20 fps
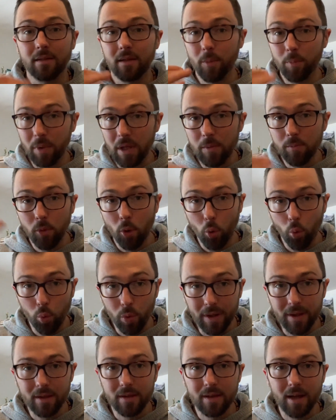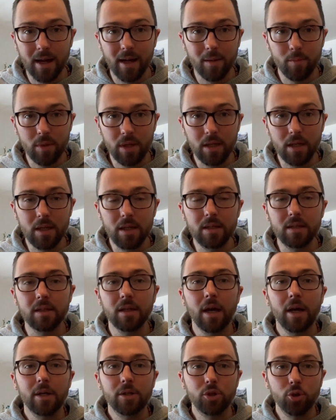the people with diabetes,
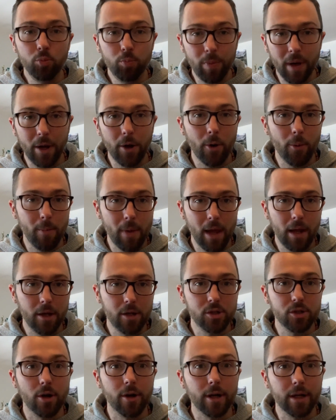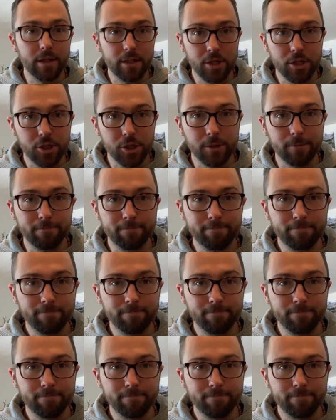to better manage our condition.